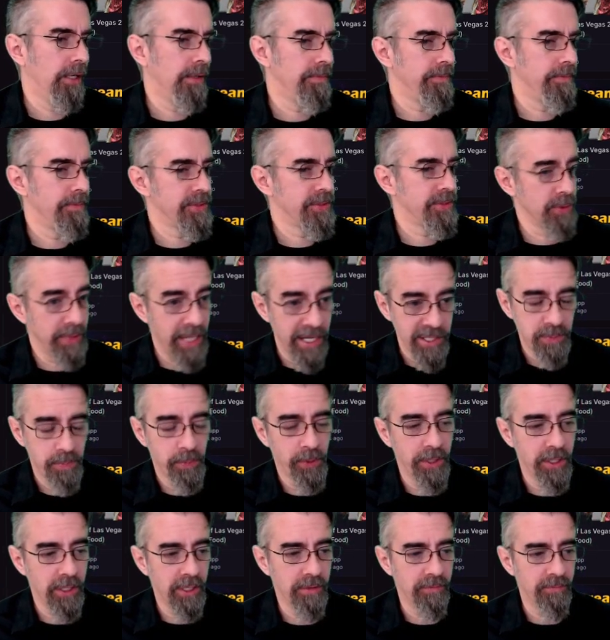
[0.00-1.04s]
So that's
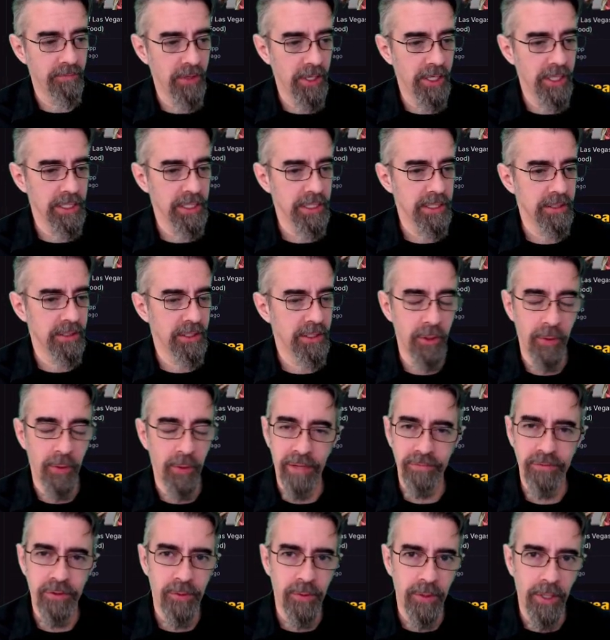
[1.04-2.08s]
pretty convenient. You don't
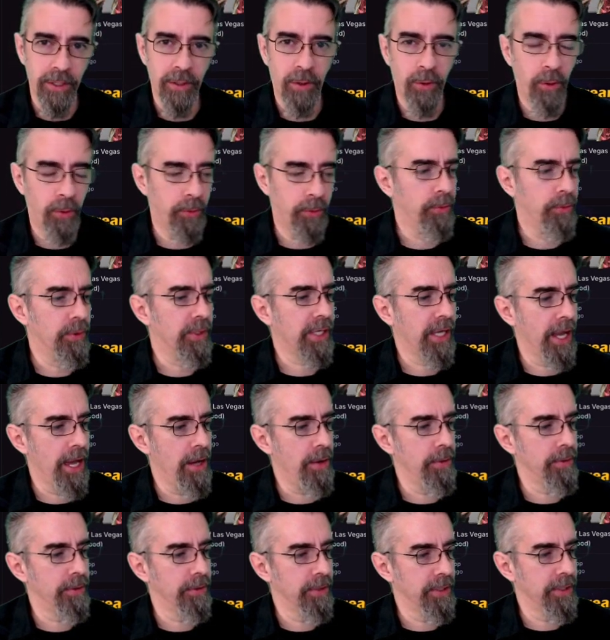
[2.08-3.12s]
have to create a whole new
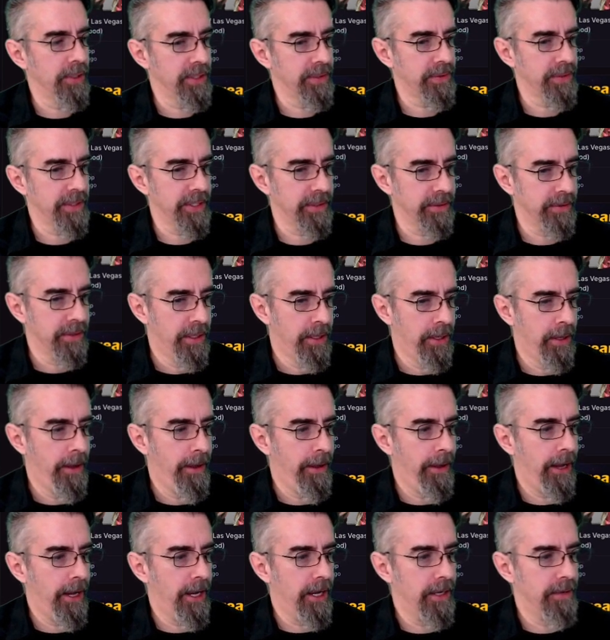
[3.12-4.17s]
account or anything
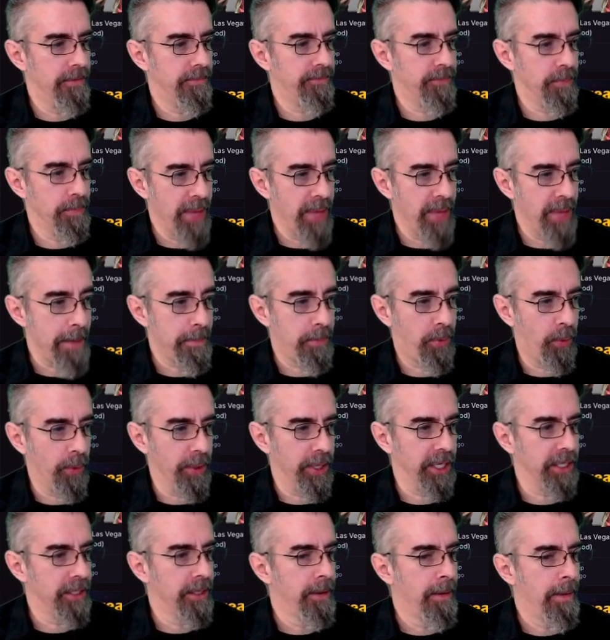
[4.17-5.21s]
from that
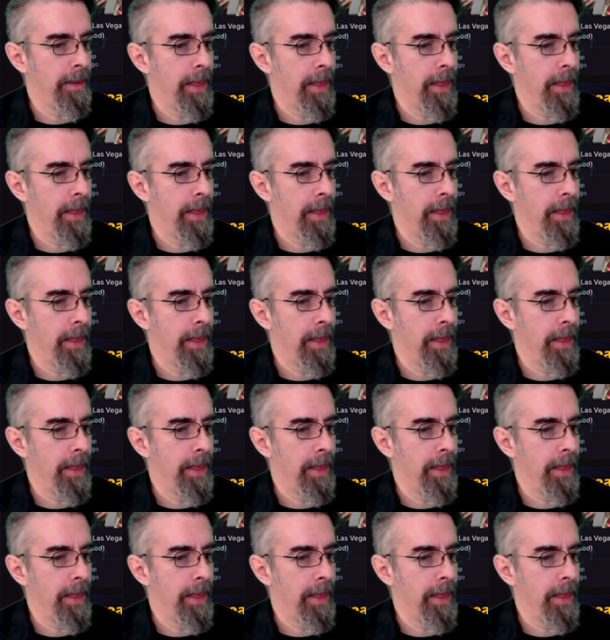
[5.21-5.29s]
point.